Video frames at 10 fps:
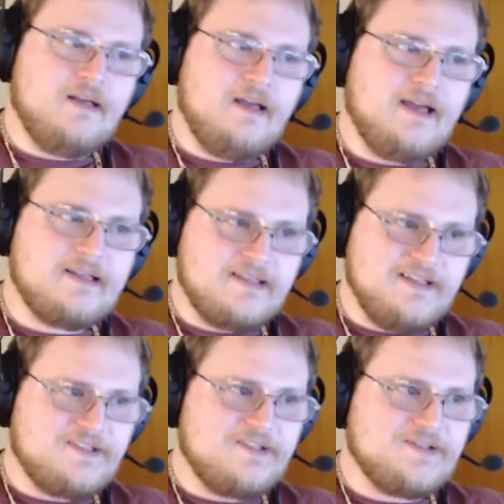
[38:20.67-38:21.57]
has
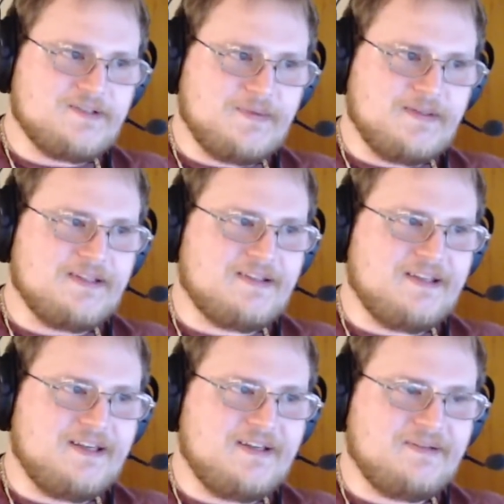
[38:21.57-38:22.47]
issues with
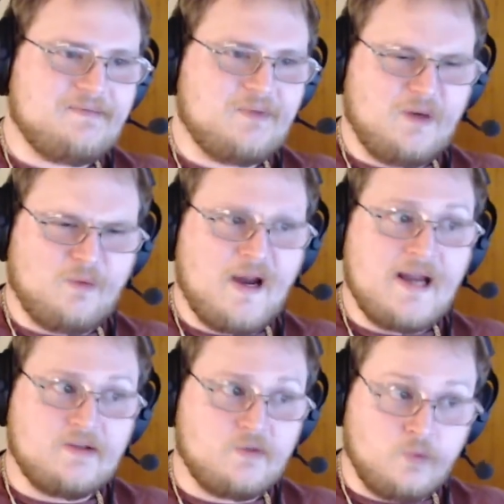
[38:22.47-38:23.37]
when it
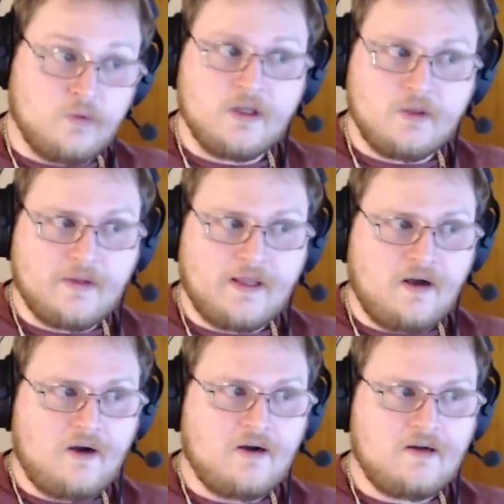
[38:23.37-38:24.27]
rains really, really
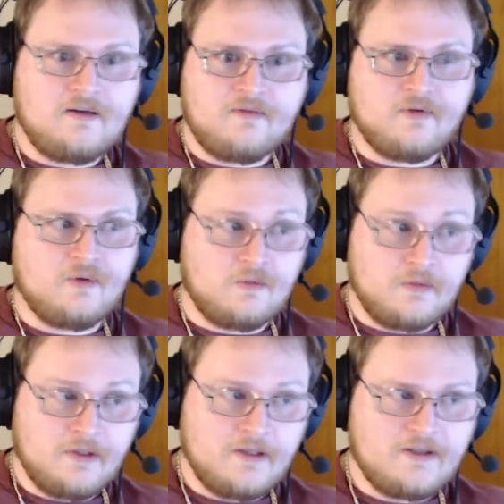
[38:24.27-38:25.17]
hard and for a
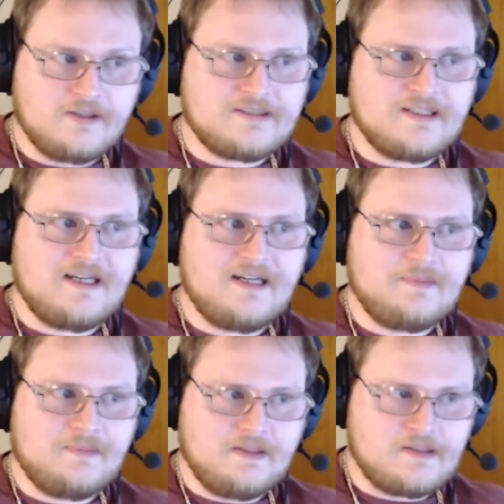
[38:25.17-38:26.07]
really long
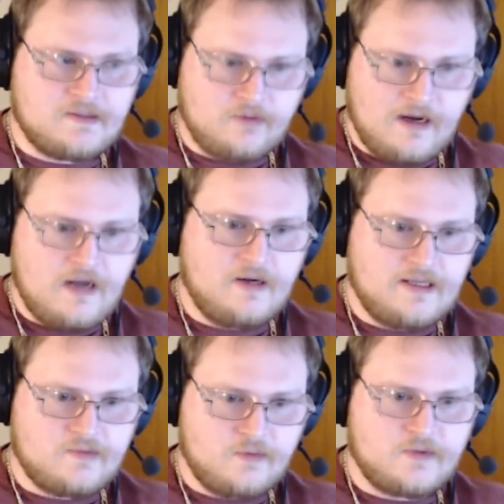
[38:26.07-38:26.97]
time. The ground
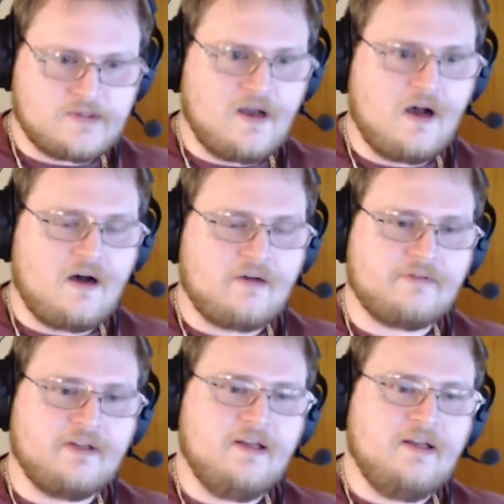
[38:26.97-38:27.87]
gets real
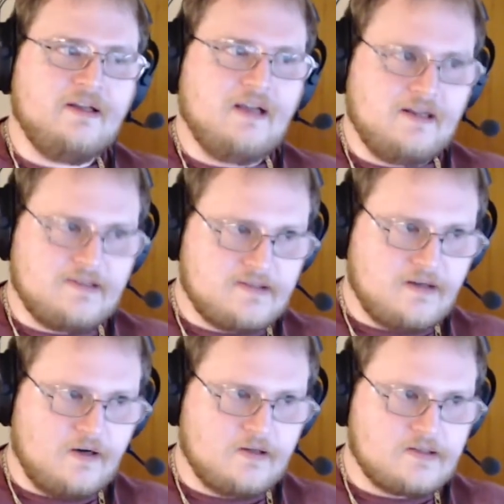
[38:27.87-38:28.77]
soft, and it
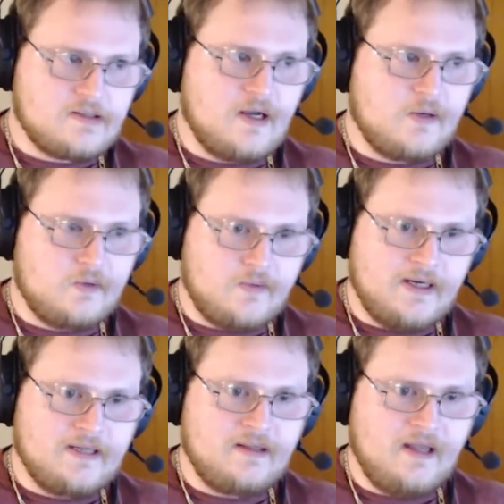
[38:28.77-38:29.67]
starts going
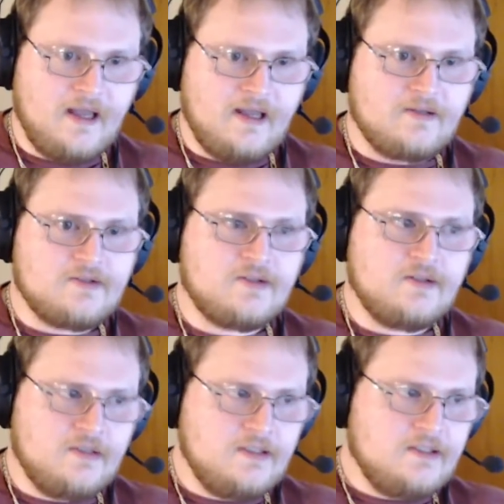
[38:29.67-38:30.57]
away at the edge.
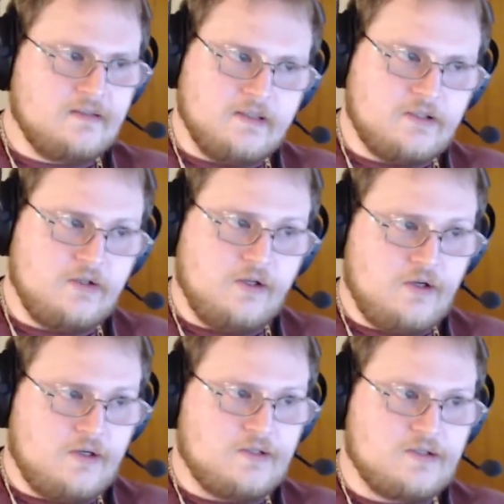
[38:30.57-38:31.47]
But
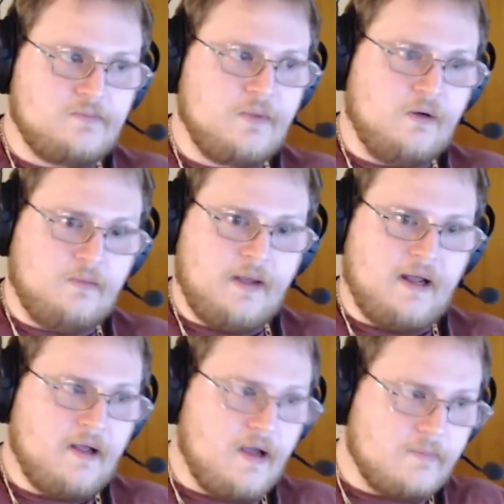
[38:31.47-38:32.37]
you could just build it
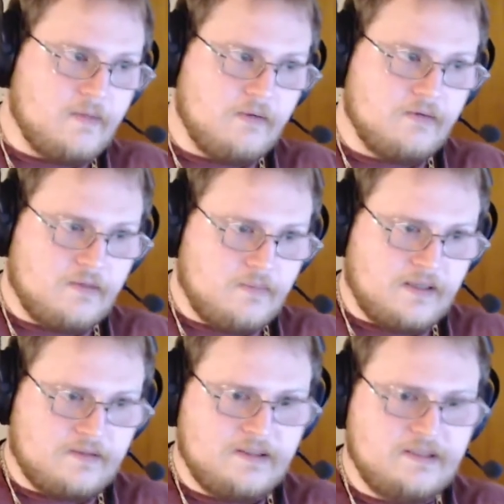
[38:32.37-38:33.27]
back up. Not really a
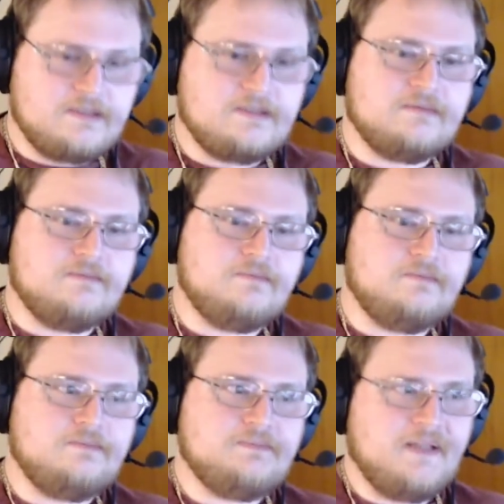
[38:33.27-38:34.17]
big deal.
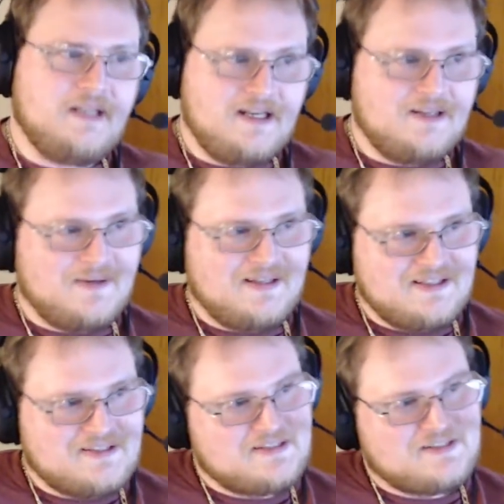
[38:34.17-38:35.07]
But anyway,
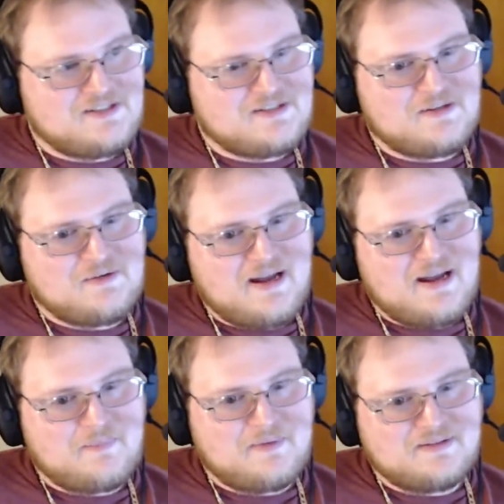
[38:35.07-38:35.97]
this has just so
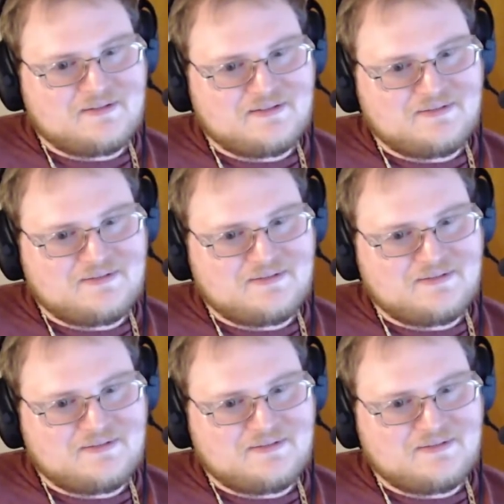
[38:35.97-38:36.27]
happened.